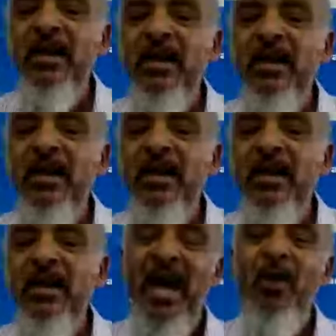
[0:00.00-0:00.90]
it is
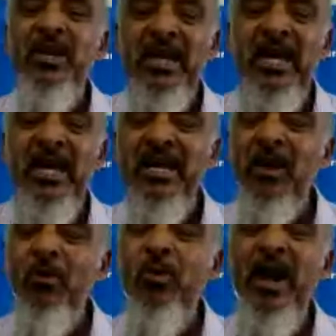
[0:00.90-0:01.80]
now an
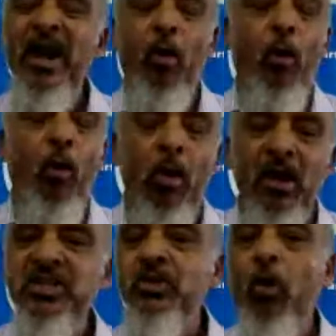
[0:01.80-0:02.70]
area where all
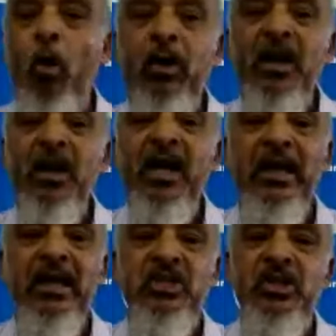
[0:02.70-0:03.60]
races, all
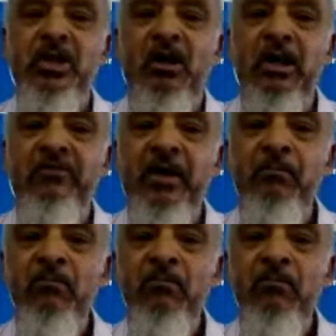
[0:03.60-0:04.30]
religions are living.